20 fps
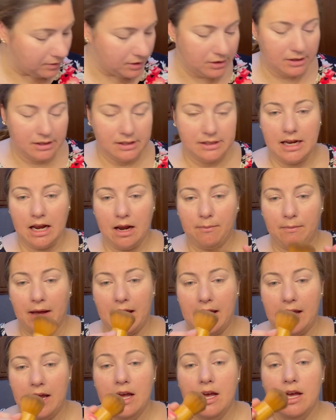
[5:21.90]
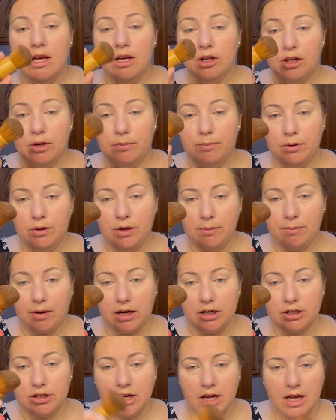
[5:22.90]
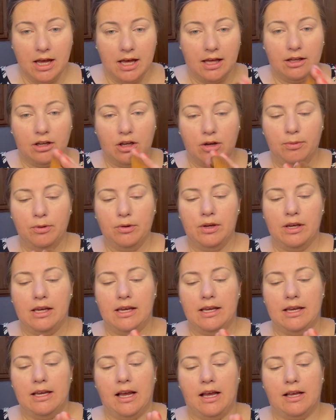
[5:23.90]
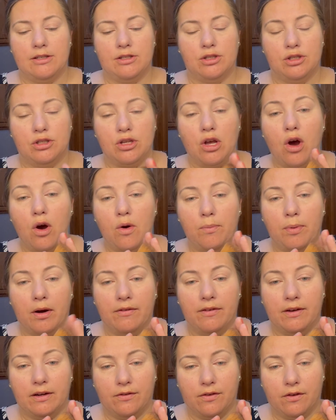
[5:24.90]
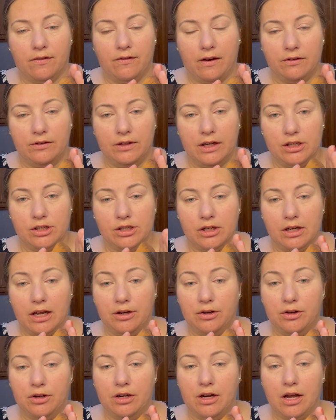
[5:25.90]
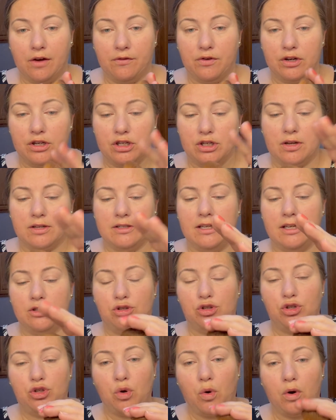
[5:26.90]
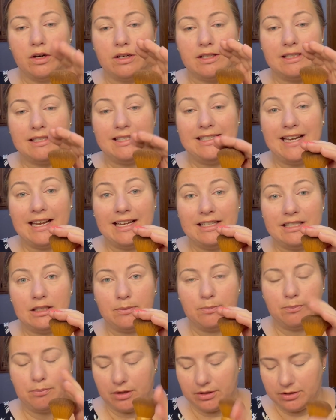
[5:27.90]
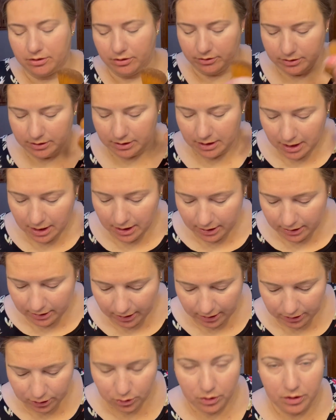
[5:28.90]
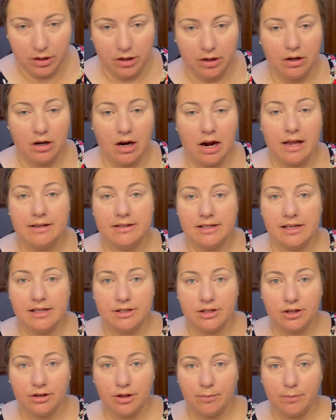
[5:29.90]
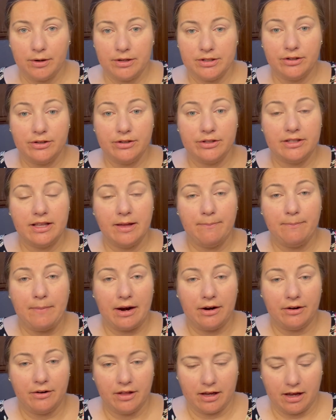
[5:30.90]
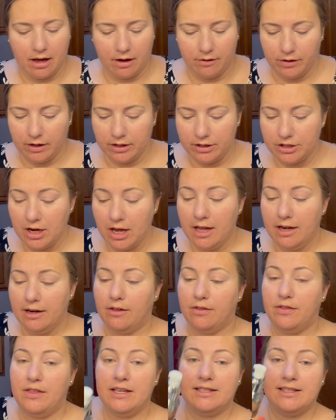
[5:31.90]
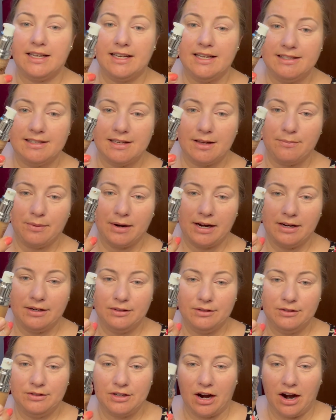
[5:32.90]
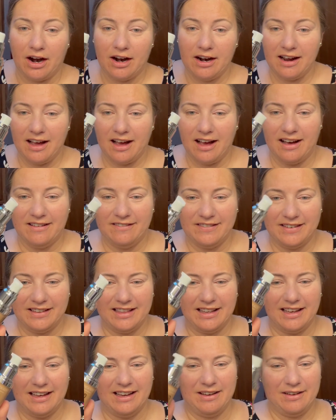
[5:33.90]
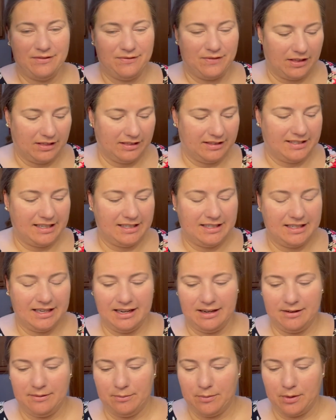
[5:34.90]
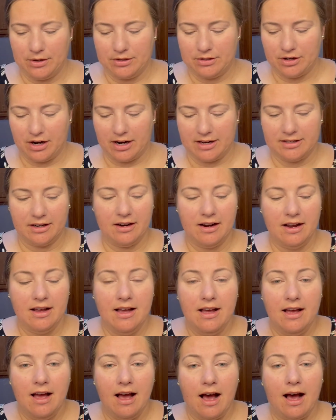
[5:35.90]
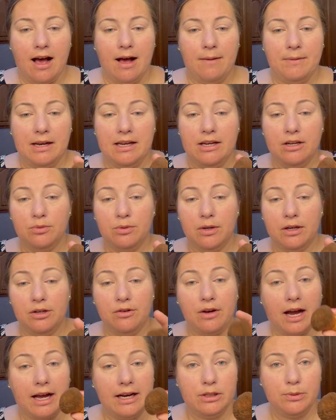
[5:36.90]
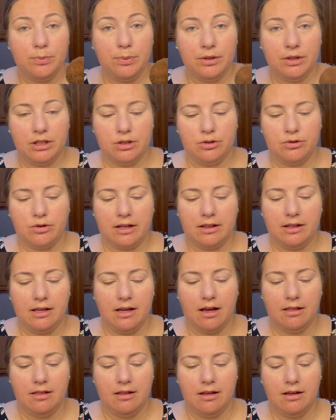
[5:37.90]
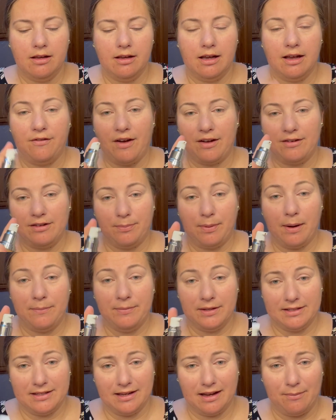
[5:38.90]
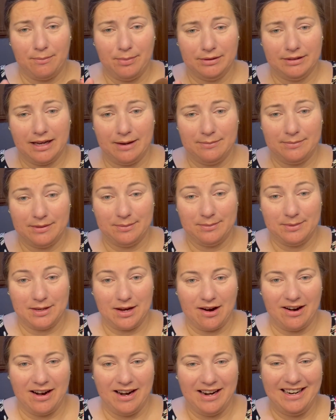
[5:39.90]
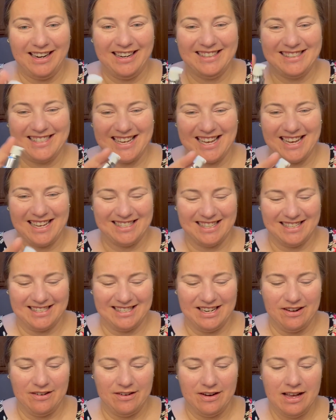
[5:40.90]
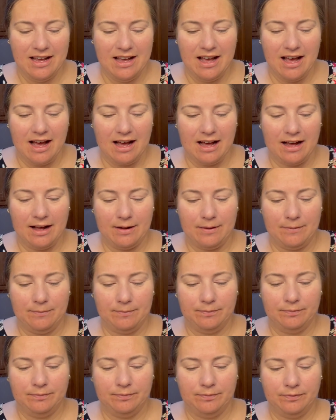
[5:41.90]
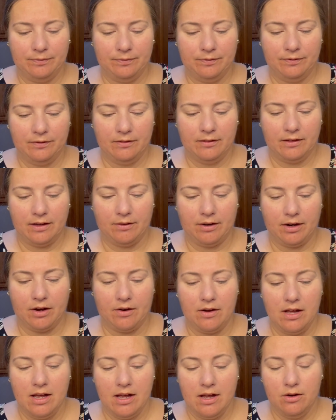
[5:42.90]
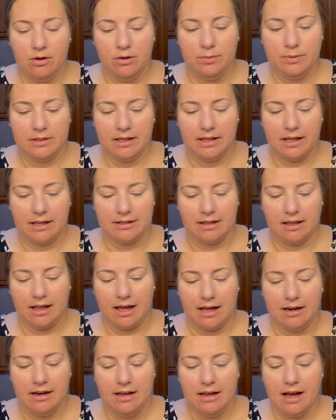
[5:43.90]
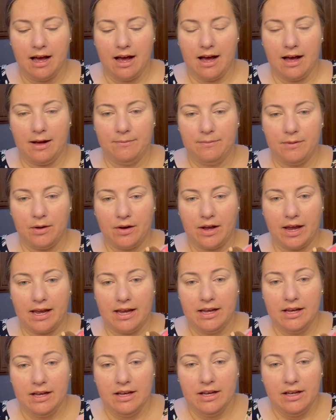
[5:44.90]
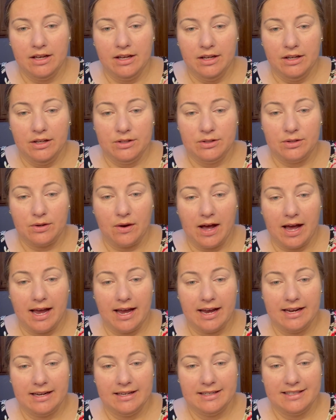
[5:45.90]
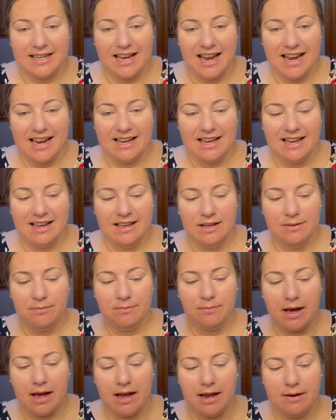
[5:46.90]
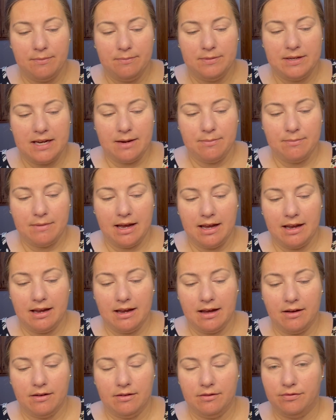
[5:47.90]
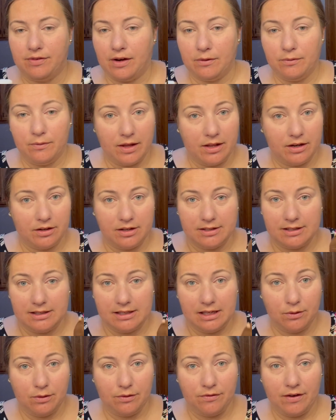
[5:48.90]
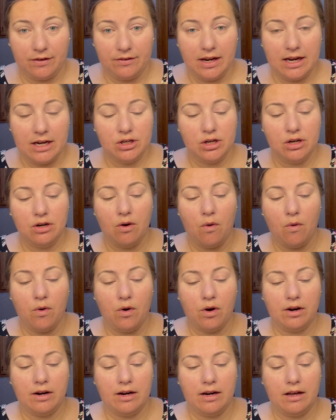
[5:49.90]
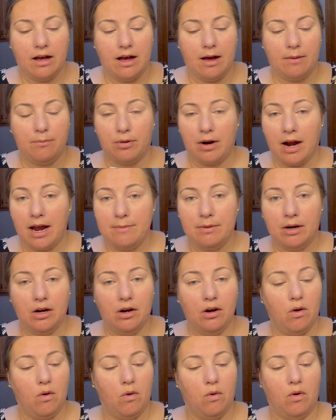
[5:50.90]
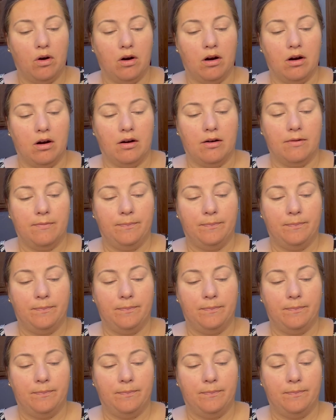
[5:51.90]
going to take my Kabuki brush, and Kabuki, he is so perfect for foundation and good coverage because he has short, dense bristles. The shorter and denser the bristles, the better the coverage. Now this is a brand new jar of the Tinted Moisturizer. And here's what I do. I just put this directly on the, if I have to pump this a couple times, I'm sorry, it's because it's new. There we go. Oops, that's a lot. Okay, so I take my whether this is liquid foundation or primer or